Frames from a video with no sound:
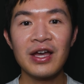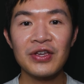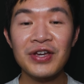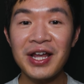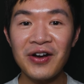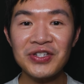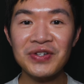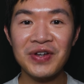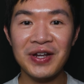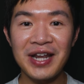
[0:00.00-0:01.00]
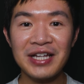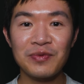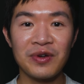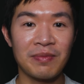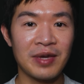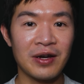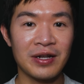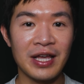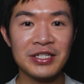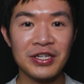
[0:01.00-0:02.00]
You can also connect with me on
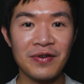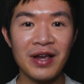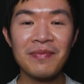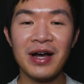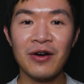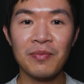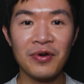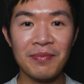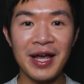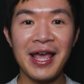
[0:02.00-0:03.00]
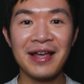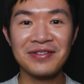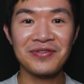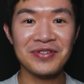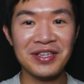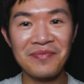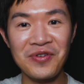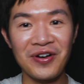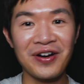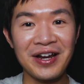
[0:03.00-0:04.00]
Instagram. I'll put my handle
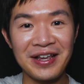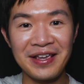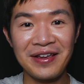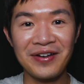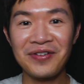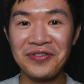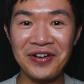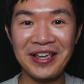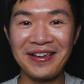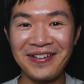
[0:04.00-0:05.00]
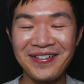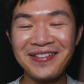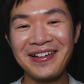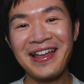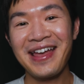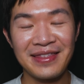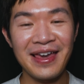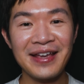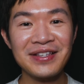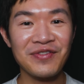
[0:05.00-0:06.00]
somewhere here or here.
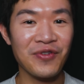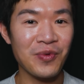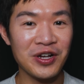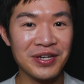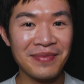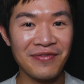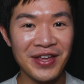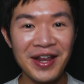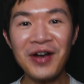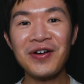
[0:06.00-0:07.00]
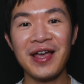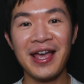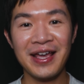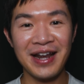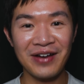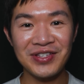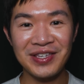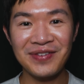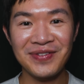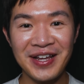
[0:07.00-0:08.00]
Thanks for watching my video, and I'll see
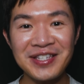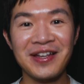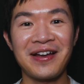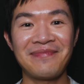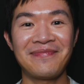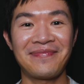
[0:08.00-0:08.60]
you next time.